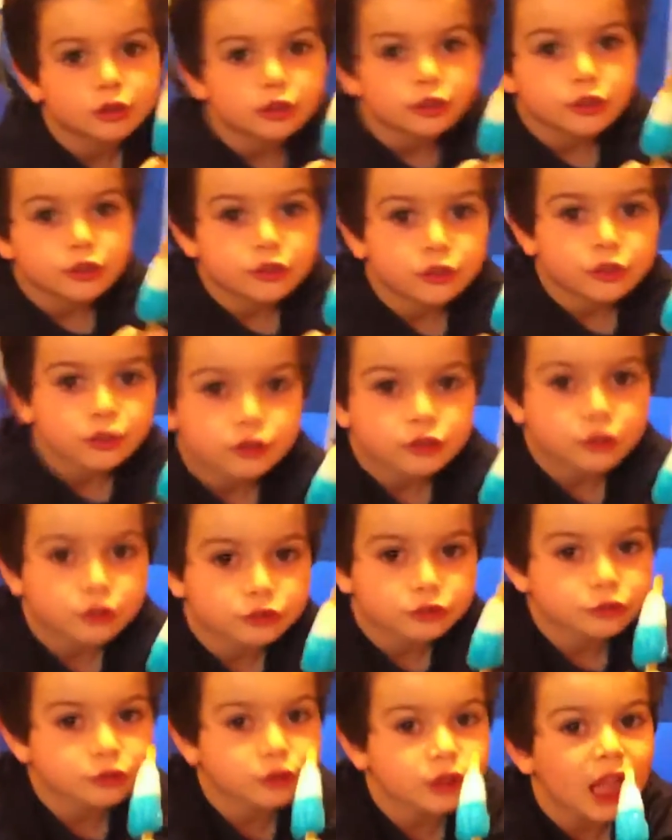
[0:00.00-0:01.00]
Tell Mommy
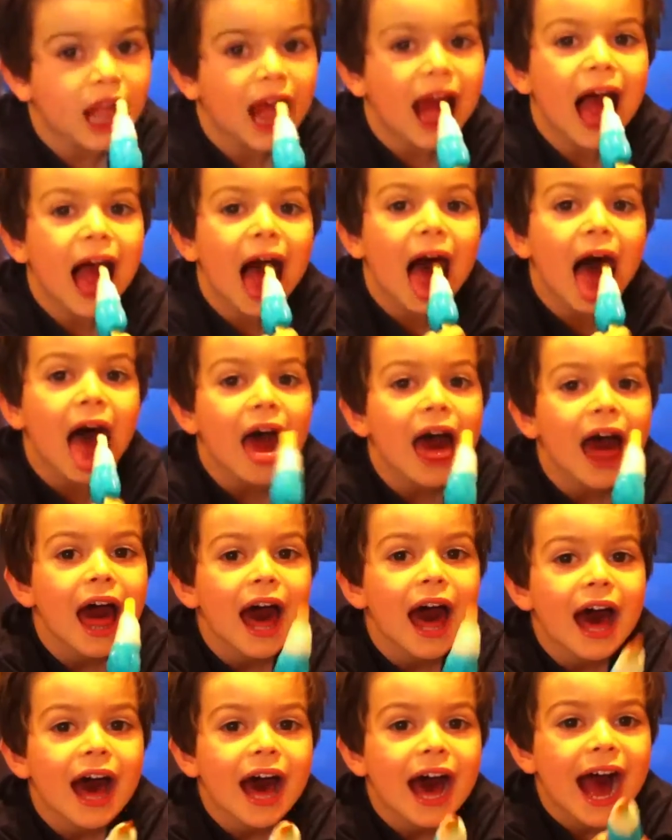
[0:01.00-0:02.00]
I love you. I'll see you
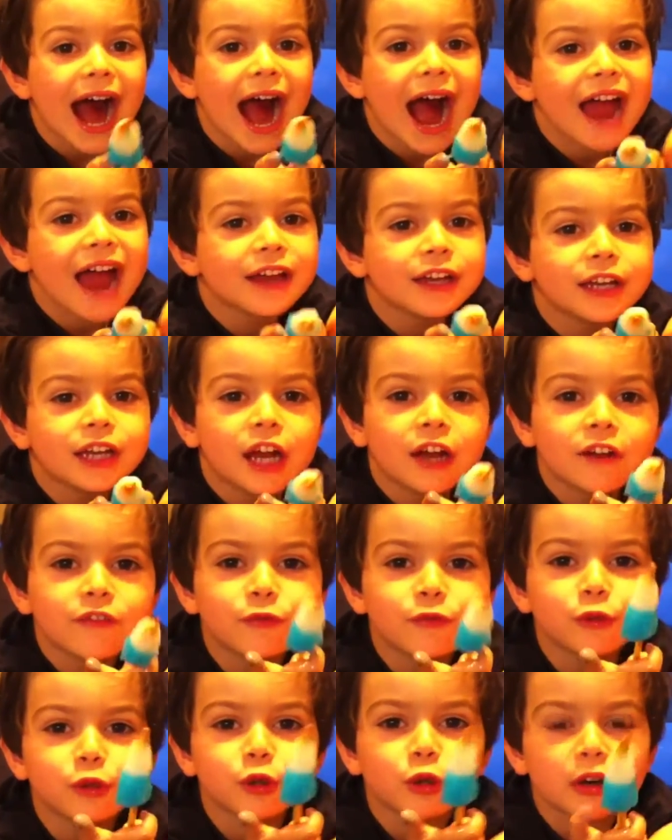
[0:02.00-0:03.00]
Sunday. I
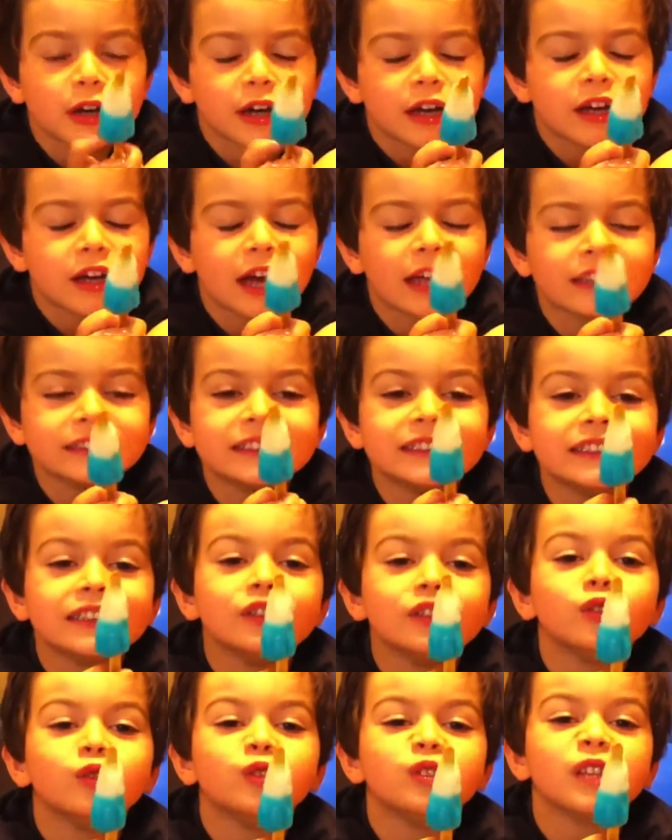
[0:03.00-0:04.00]
love you, and I'll
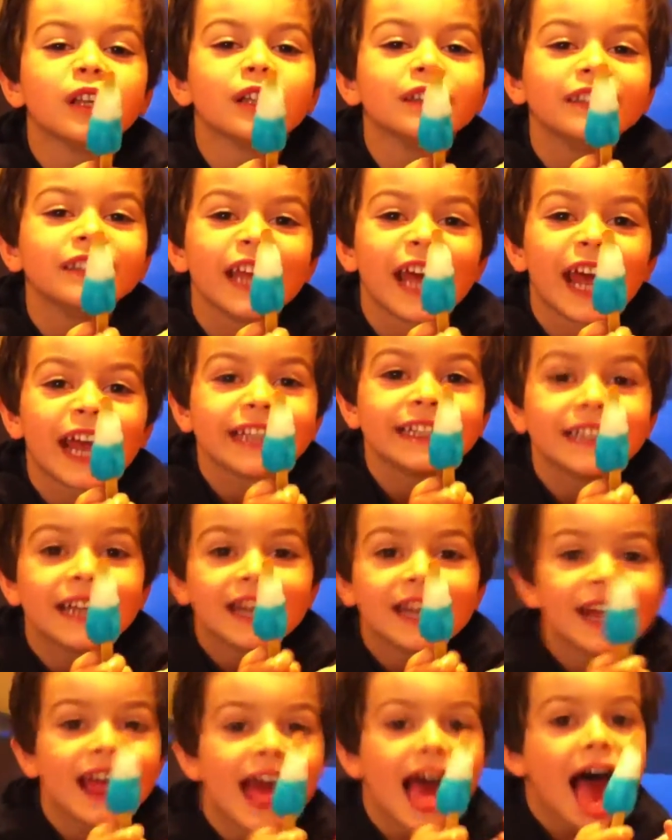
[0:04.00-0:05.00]
see you Sunday.
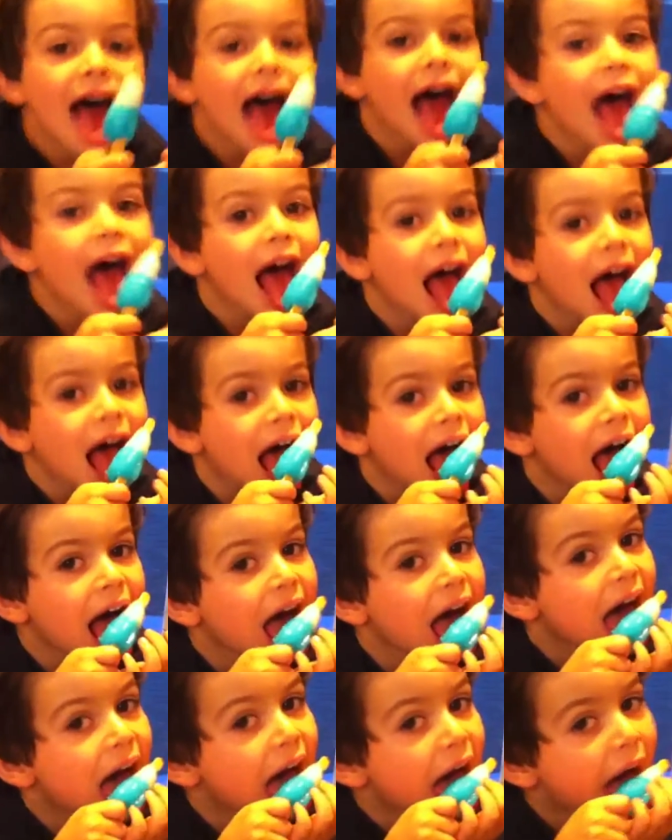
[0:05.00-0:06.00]
Big lick on the
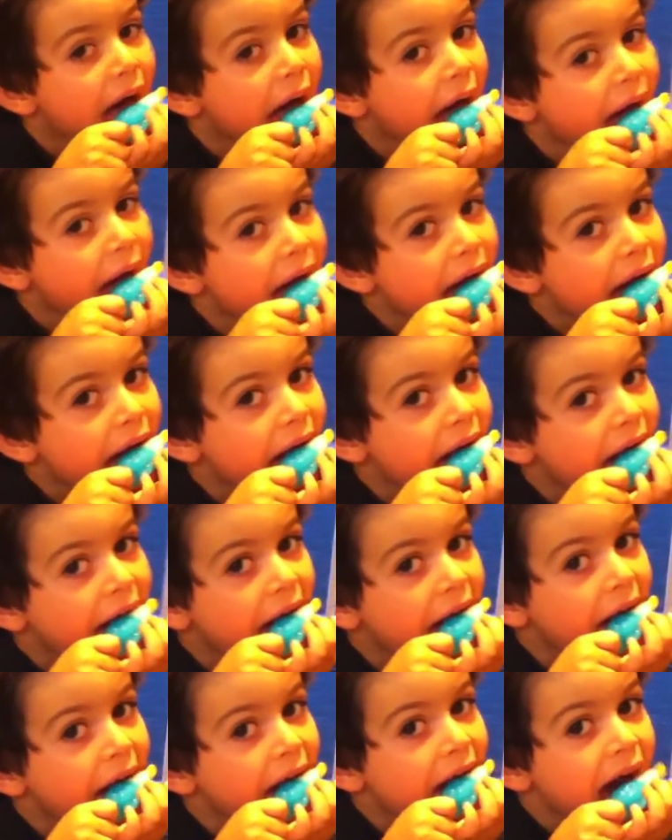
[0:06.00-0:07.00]

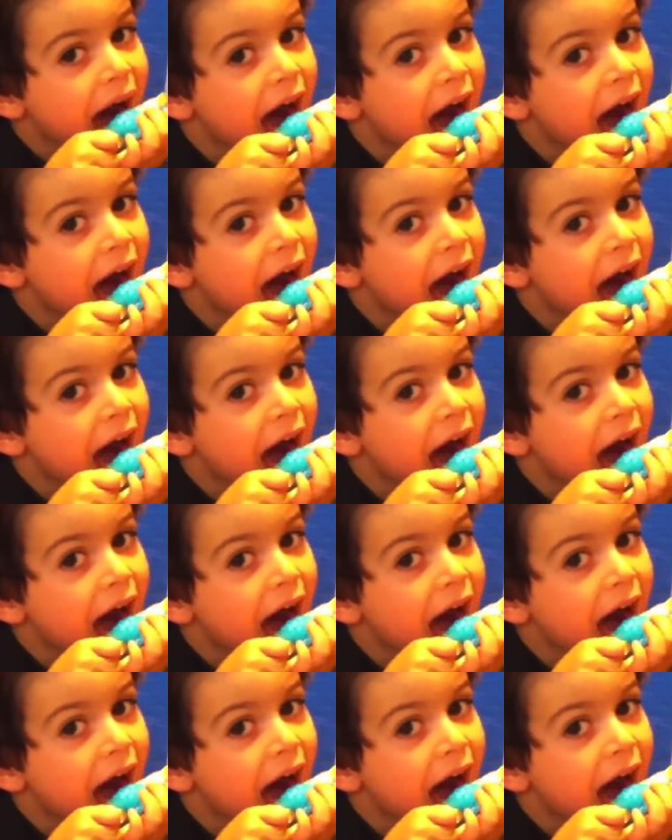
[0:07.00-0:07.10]
popsicle.